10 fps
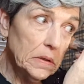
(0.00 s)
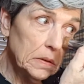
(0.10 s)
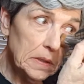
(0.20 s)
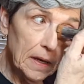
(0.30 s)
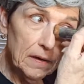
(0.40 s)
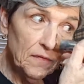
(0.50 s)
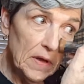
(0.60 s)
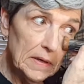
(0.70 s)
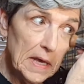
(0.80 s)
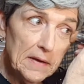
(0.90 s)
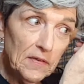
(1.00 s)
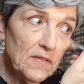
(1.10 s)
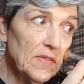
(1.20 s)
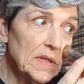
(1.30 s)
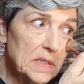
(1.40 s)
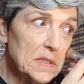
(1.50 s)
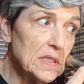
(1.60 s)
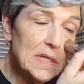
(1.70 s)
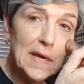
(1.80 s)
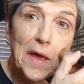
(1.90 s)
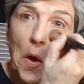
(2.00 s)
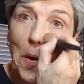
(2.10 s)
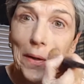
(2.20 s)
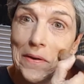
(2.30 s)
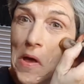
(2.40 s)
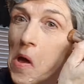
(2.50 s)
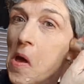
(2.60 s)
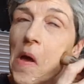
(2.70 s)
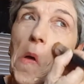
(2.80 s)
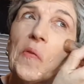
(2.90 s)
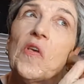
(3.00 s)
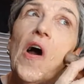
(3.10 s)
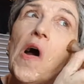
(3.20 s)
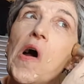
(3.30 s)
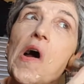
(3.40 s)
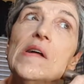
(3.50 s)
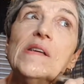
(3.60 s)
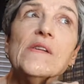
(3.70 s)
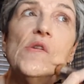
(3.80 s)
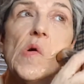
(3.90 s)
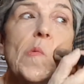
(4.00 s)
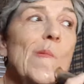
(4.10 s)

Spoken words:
Good day to find out if everything's going to stay on. It's hot here.